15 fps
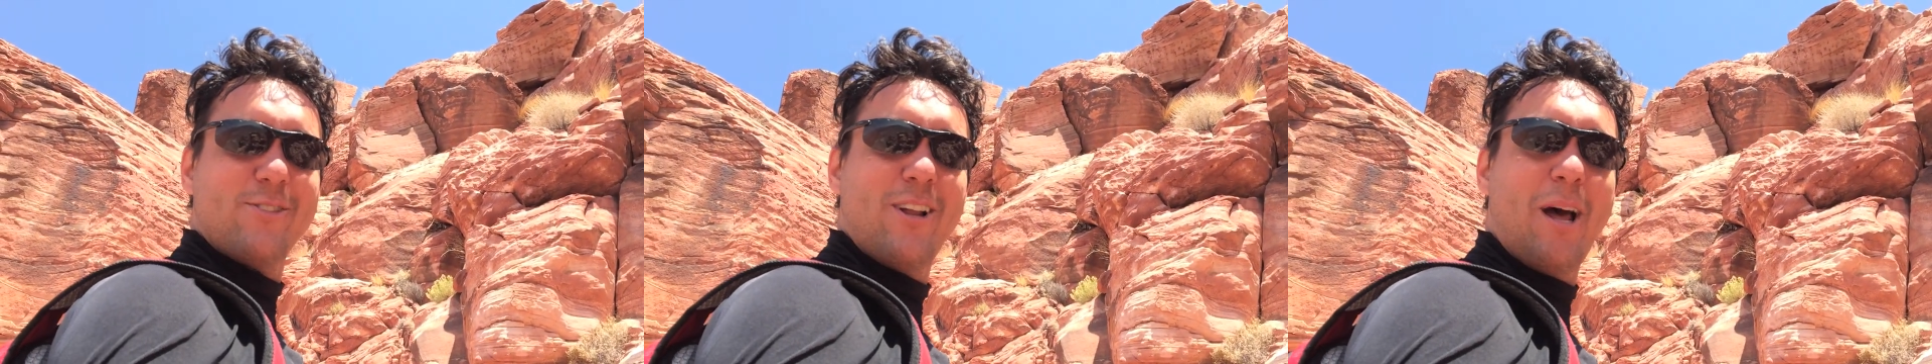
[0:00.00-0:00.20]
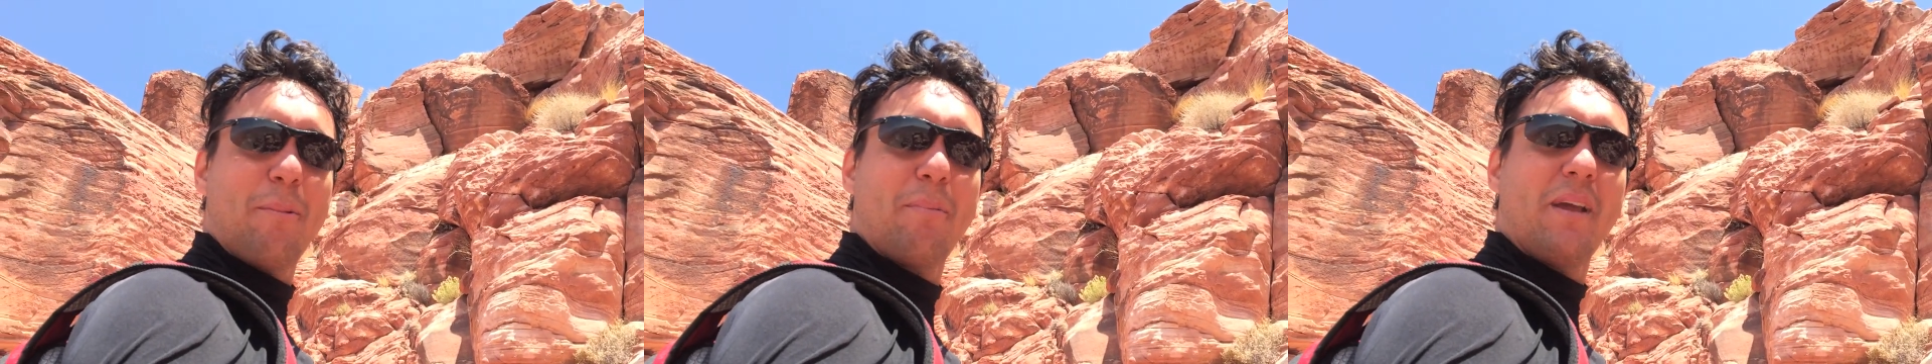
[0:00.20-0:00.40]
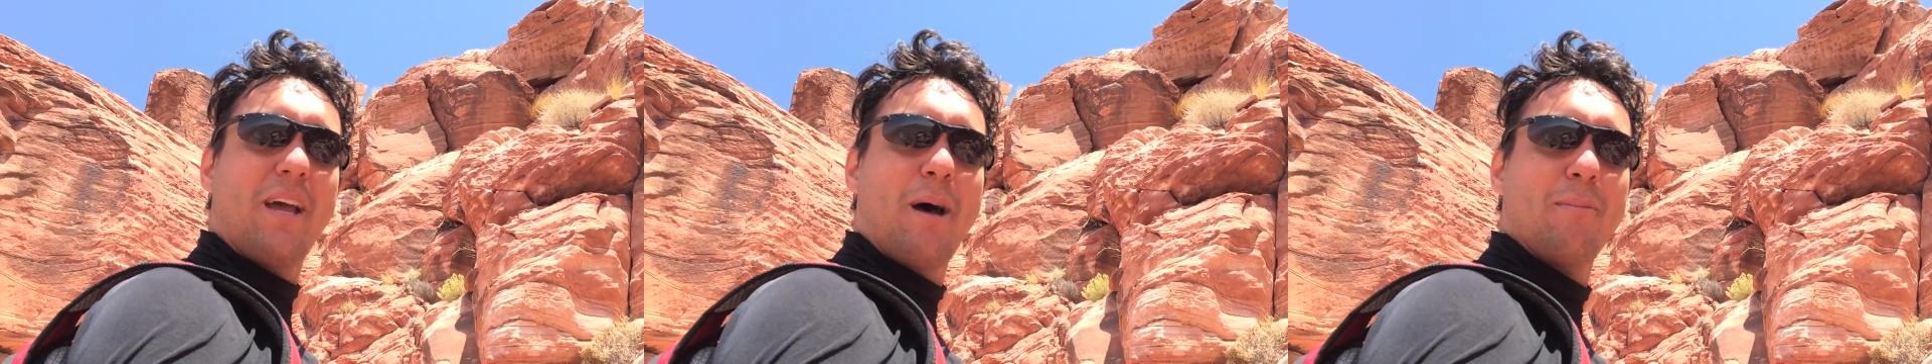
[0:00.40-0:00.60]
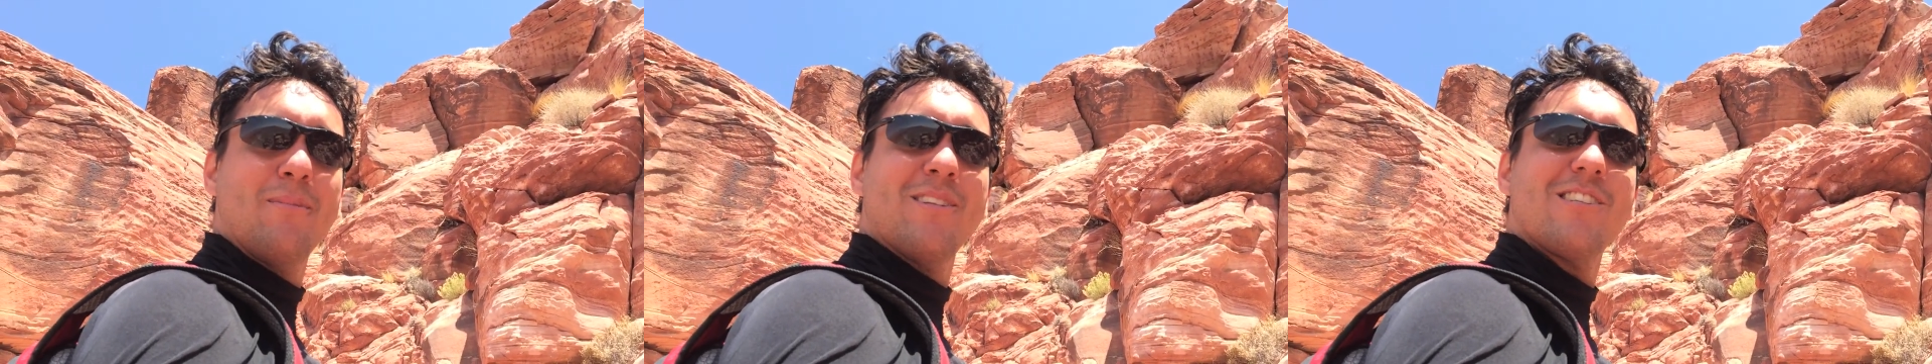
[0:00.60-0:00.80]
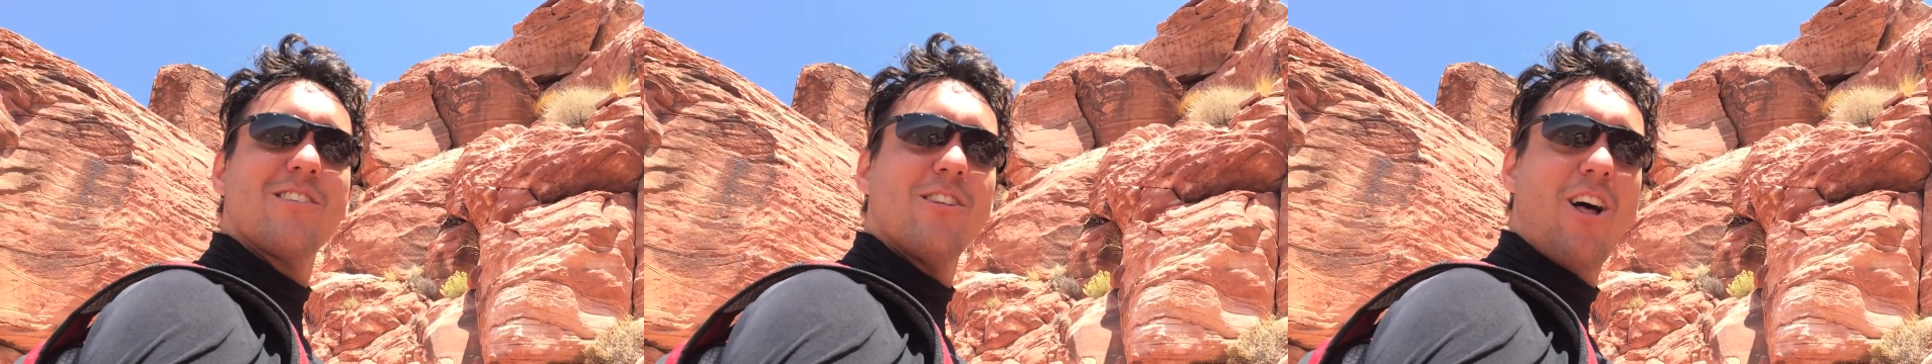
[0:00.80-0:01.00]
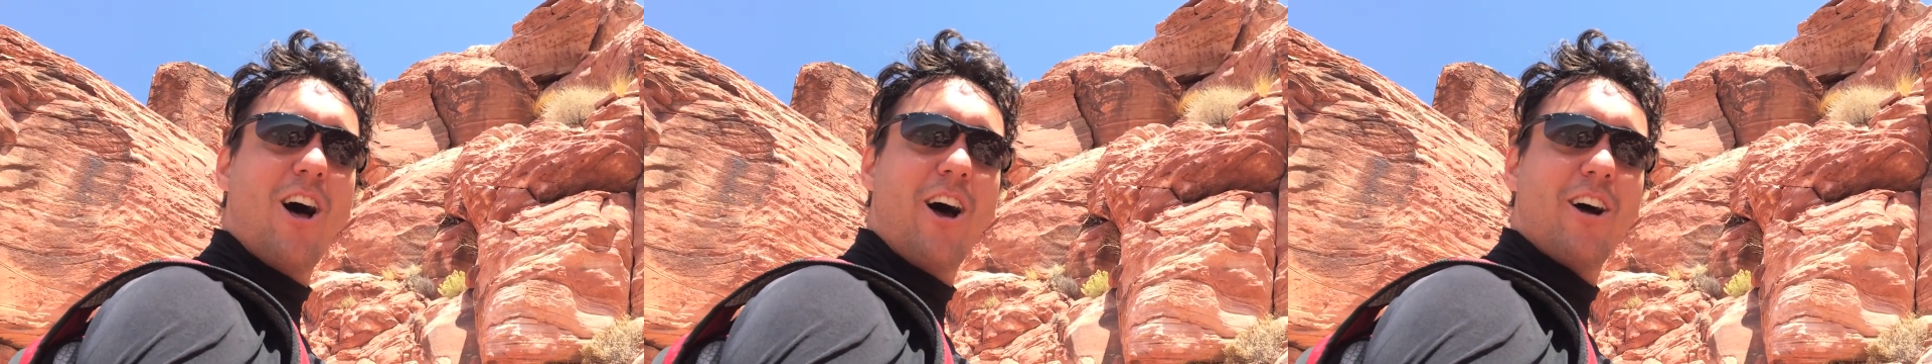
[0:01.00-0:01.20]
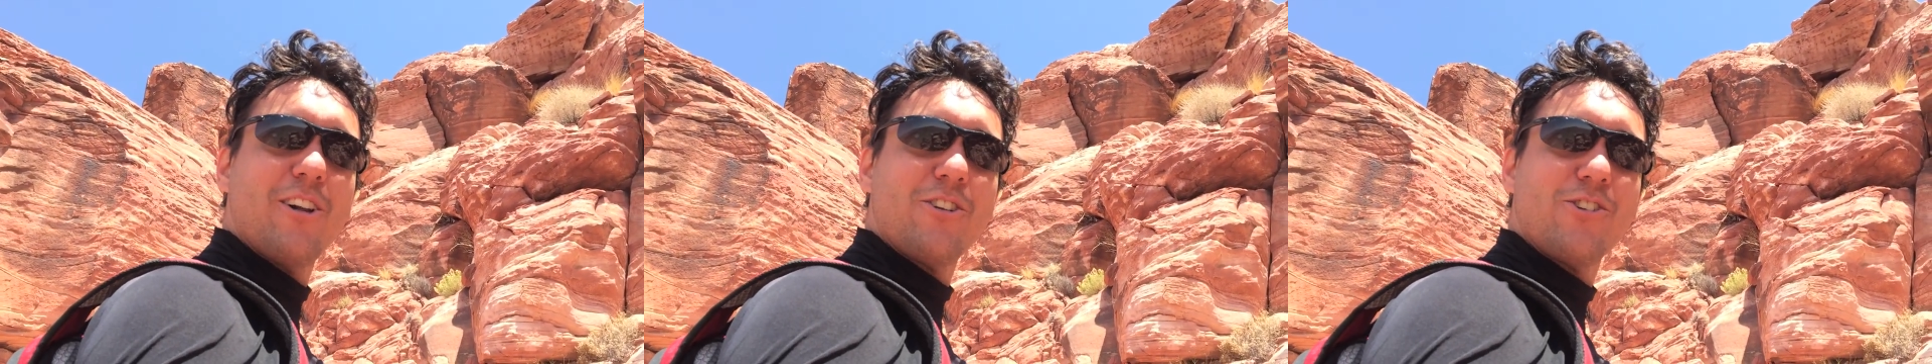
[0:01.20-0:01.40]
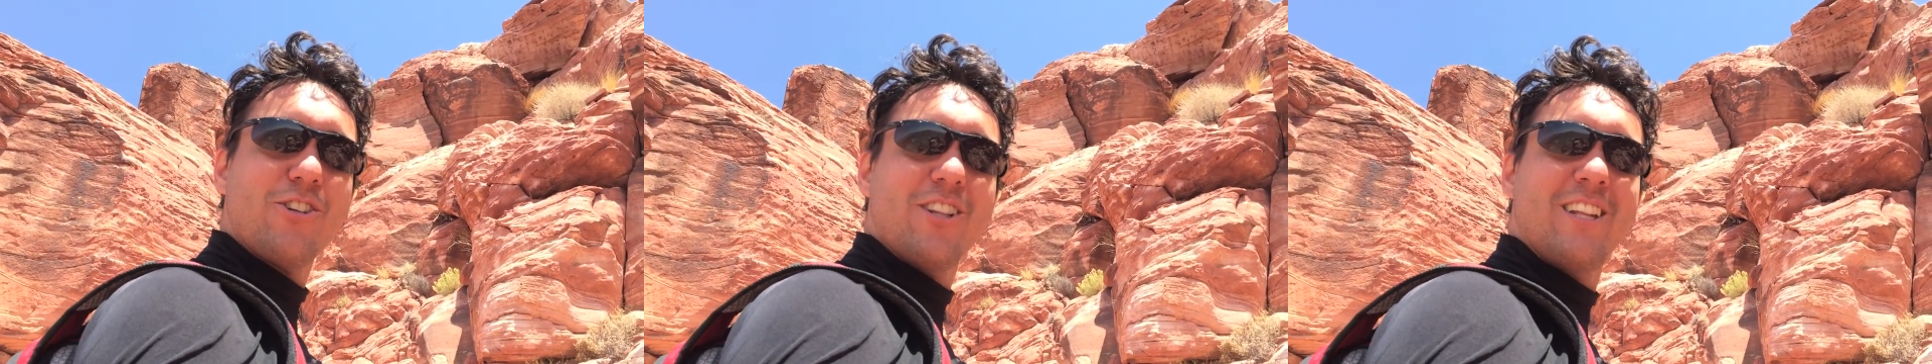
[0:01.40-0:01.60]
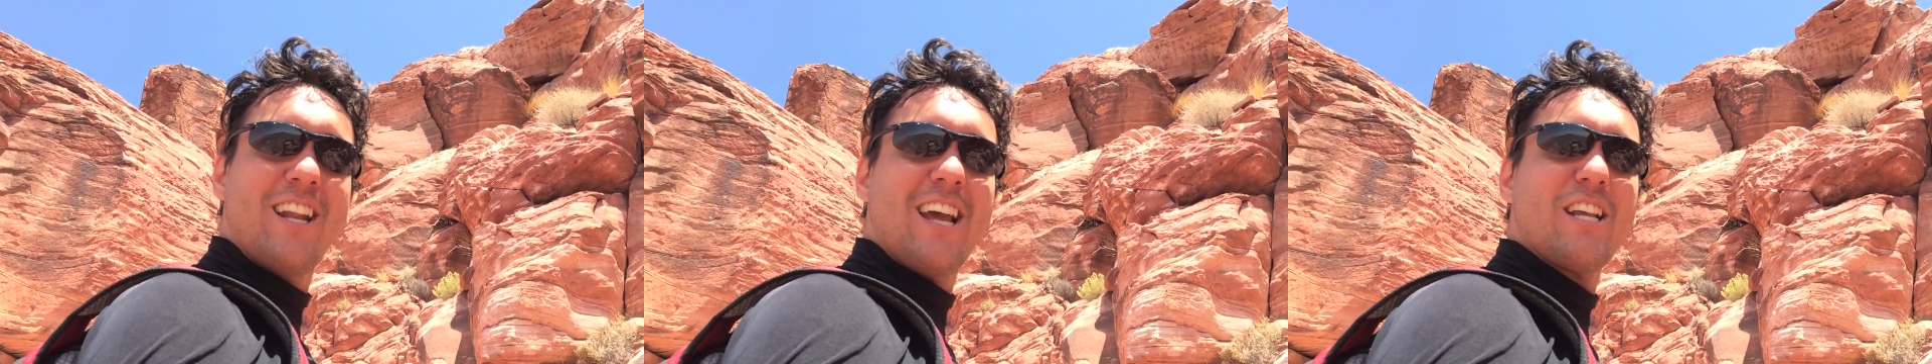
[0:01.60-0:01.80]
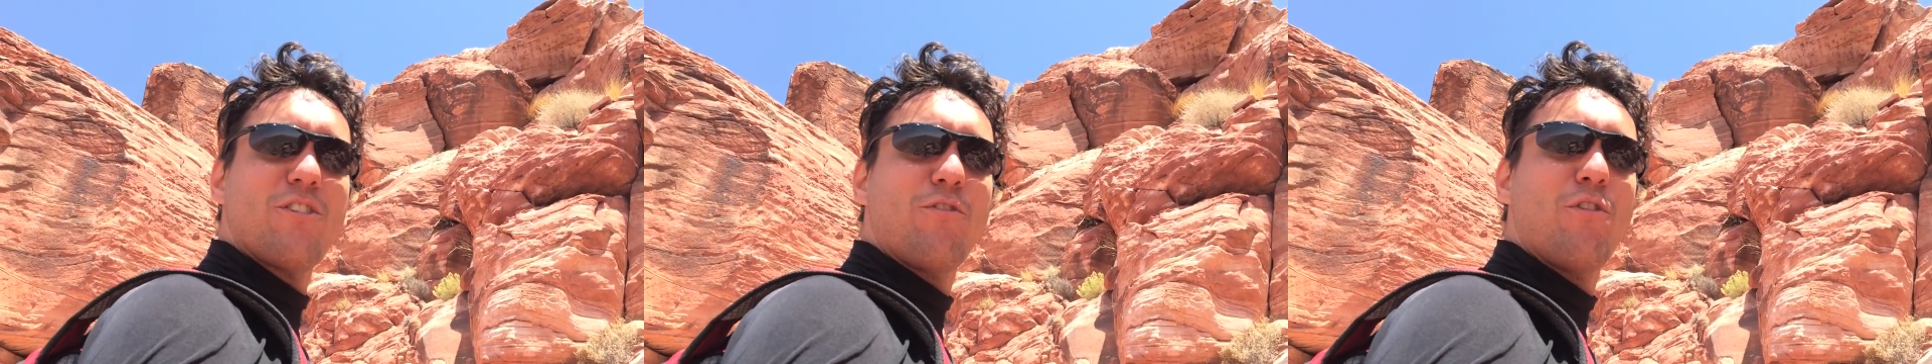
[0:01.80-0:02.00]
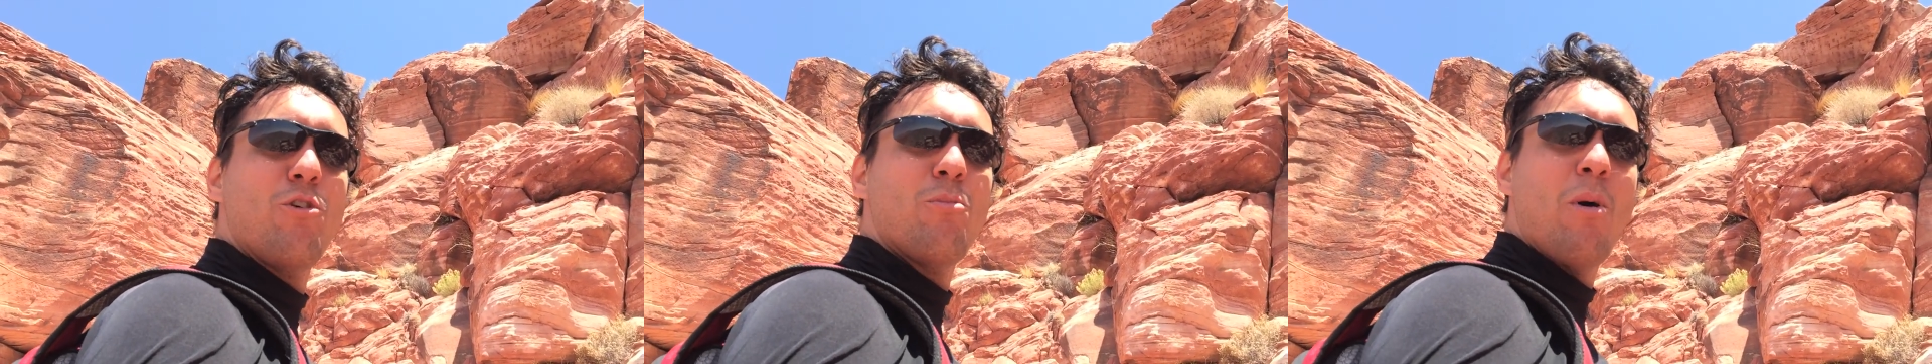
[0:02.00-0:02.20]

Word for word: not become dislodged in the next few